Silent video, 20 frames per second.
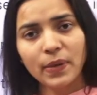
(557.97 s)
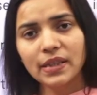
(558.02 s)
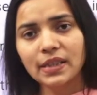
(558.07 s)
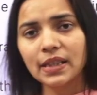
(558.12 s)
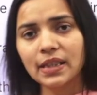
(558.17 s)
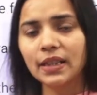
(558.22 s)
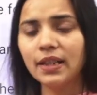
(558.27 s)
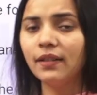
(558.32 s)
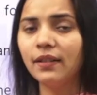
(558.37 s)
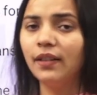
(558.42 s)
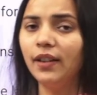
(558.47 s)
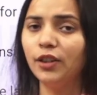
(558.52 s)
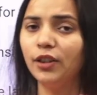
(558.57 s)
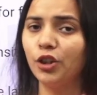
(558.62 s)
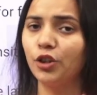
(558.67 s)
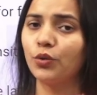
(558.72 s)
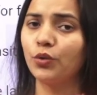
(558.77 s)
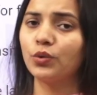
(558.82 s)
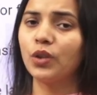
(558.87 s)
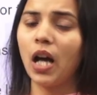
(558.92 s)
basically
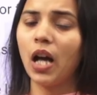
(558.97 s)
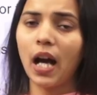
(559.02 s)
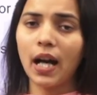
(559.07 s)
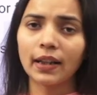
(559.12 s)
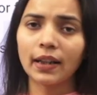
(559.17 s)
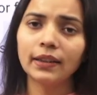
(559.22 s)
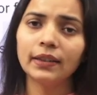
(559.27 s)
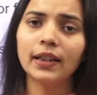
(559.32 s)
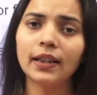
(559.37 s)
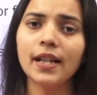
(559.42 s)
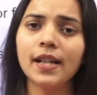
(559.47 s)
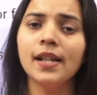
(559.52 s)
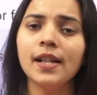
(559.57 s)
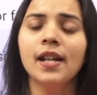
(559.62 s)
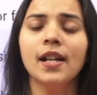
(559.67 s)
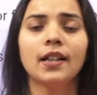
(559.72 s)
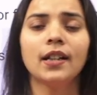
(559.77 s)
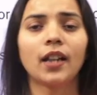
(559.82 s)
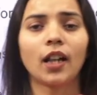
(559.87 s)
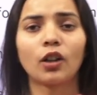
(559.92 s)
related to the R&D,
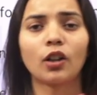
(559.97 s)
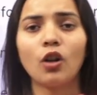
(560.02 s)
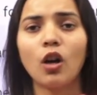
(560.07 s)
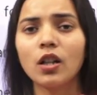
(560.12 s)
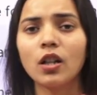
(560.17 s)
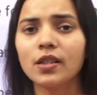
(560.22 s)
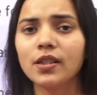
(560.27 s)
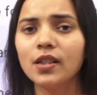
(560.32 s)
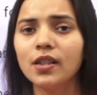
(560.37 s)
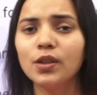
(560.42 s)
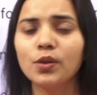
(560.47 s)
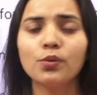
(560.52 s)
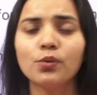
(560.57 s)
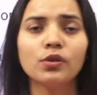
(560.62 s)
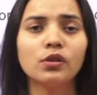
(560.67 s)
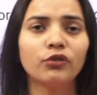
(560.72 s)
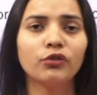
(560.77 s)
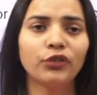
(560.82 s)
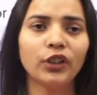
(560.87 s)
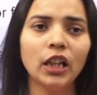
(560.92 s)
technology
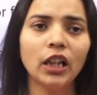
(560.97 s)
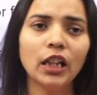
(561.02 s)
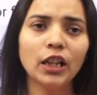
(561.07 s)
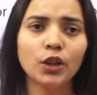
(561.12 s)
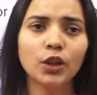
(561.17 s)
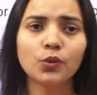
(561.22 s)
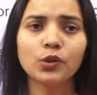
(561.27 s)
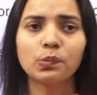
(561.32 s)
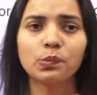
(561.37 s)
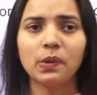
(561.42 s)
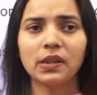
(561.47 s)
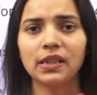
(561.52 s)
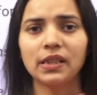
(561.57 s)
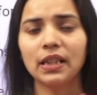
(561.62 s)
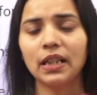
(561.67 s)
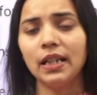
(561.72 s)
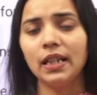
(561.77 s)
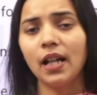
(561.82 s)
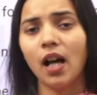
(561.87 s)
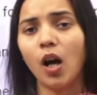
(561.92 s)
use, field use
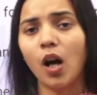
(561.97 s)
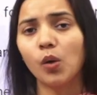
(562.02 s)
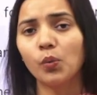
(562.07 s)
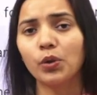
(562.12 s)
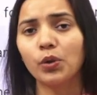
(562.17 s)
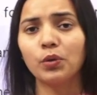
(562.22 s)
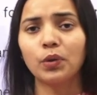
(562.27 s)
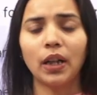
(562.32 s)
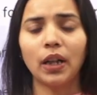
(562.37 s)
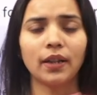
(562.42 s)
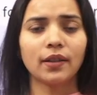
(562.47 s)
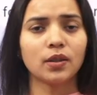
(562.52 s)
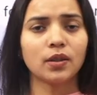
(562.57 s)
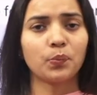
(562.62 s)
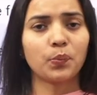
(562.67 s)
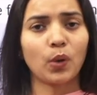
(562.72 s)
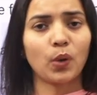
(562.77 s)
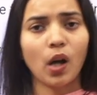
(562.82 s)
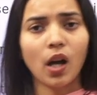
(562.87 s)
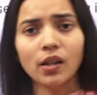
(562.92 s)
basically, how would you cater the
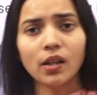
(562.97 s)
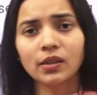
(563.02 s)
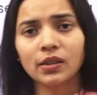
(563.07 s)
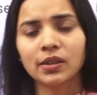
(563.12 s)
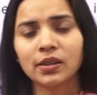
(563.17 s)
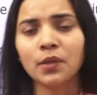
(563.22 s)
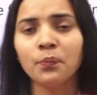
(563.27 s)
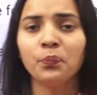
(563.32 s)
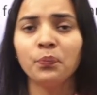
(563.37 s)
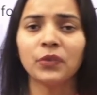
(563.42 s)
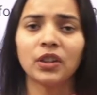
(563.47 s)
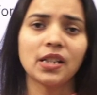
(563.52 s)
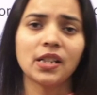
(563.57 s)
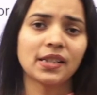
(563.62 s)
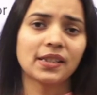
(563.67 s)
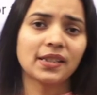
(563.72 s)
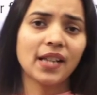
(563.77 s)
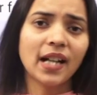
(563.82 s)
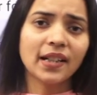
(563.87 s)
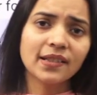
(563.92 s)
products, the
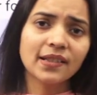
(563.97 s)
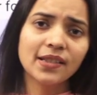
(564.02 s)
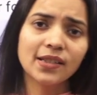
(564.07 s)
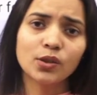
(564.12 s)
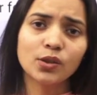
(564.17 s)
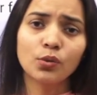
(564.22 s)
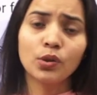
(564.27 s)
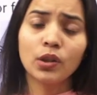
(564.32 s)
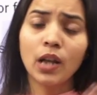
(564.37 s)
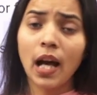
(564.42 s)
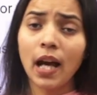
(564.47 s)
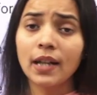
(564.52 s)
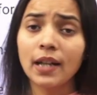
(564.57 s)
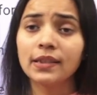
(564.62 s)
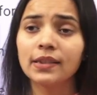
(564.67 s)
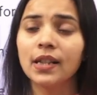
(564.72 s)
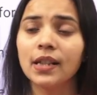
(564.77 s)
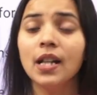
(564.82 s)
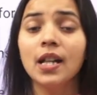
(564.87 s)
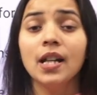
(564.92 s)
strategies to
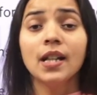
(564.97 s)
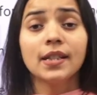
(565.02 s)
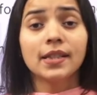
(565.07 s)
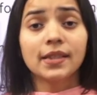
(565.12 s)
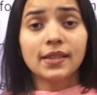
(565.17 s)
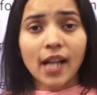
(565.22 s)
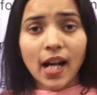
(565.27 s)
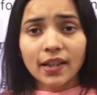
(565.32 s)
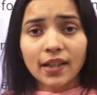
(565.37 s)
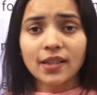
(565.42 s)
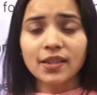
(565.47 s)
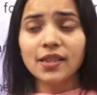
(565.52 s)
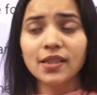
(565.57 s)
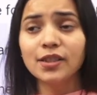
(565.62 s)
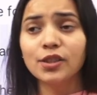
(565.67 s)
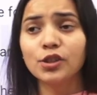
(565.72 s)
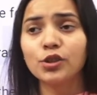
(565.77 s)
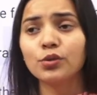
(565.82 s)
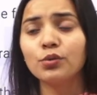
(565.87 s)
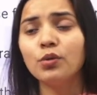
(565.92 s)
enhance,
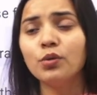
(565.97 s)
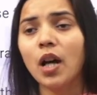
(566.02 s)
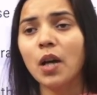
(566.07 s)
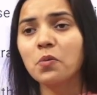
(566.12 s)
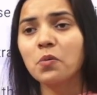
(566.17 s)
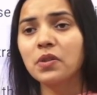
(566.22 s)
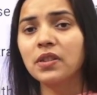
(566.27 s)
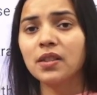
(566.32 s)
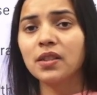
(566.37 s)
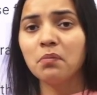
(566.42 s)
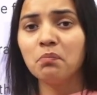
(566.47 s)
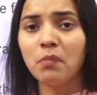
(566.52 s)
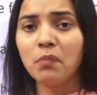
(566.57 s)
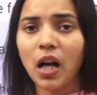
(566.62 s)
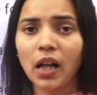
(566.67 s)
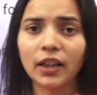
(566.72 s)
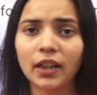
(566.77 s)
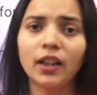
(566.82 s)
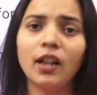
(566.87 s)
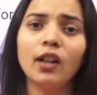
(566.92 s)
strategies to, I would say,
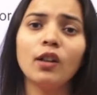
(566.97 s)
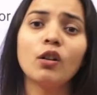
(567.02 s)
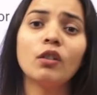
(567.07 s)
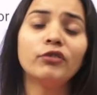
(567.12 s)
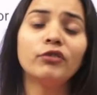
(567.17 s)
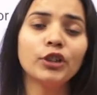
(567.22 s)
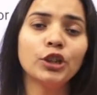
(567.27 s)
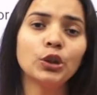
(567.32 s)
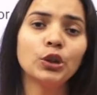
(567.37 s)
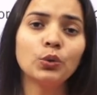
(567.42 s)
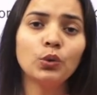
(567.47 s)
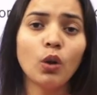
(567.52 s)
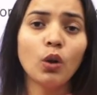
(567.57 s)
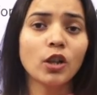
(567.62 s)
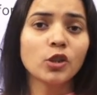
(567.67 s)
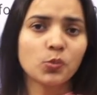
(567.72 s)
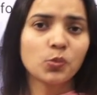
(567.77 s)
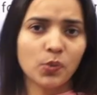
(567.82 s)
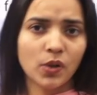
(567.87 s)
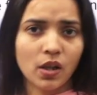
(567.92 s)
marketing of a new
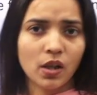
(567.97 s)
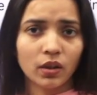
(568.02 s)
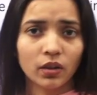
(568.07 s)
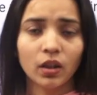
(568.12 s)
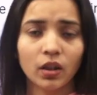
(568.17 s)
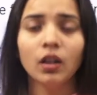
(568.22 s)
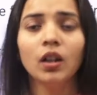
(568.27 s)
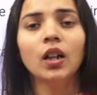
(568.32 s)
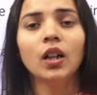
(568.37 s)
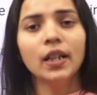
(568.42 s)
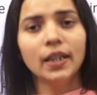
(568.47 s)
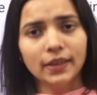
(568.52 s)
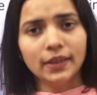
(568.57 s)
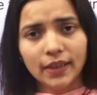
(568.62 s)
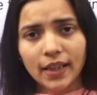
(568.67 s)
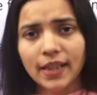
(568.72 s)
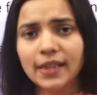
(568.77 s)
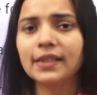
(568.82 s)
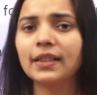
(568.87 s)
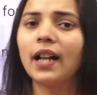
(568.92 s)
launch product,
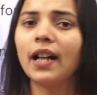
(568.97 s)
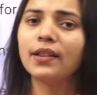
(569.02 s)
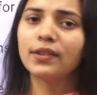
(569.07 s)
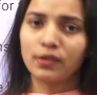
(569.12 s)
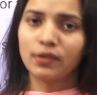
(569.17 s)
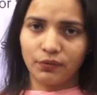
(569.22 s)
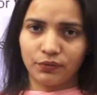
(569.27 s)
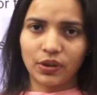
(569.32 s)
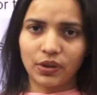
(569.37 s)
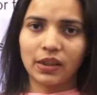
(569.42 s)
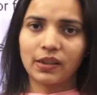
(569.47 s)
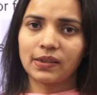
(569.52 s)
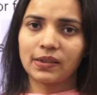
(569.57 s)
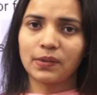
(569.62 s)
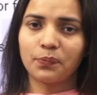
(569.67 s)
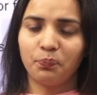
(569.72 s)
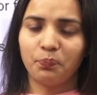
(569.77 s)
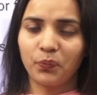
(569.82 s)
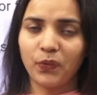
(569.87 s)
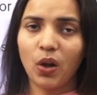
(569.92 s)
these kinds of things.
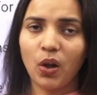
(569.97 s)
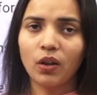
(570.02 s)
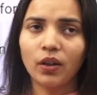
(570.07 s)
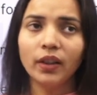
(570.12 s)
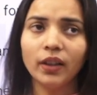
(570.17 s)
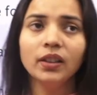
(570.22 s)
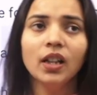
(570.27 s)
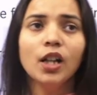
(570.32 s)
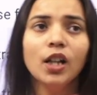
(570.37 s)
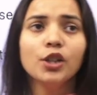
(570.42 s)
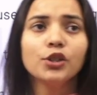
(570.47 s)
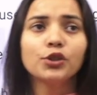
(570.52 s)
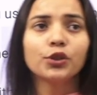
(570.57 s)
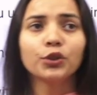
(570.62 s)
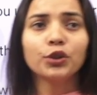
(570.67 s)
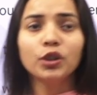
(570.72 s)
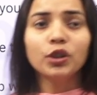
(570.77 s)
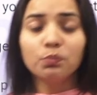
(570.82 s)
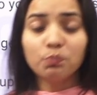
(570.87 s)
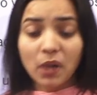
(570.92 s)
All right. So
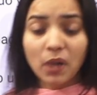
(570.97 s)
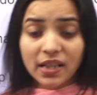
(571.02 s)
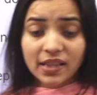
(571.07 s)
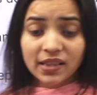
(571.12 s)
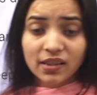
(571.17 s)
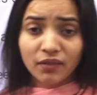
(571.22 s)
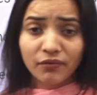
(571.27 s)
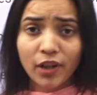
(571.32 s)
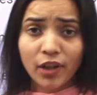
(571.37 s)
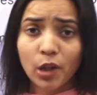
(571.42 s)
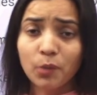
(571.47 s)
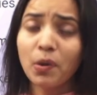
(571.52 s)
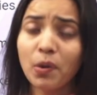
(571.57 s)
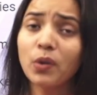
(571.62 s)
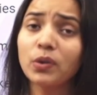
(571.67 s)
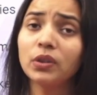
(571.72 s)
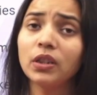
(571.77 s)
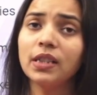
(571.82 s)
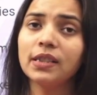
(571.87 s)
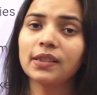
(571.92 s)
you must aware
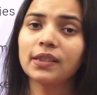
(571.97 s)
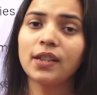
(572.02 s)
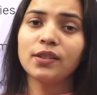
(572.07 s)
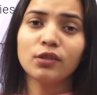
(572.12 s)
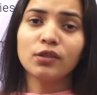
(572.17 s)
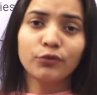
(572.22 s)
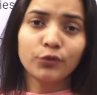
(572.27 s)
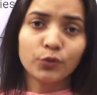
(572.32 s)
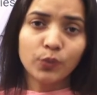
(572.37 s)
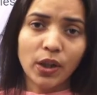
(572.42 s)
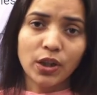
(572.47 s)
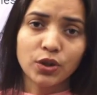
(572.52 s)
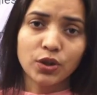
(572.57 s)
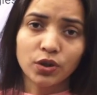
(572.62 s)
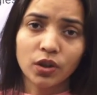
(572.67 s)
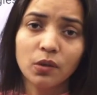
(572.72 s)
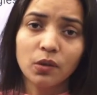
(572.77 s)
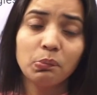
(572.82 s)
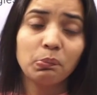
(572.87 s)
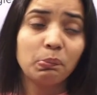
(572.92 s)
about these kinds of
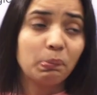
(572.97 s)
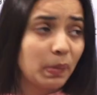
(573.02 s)
questions.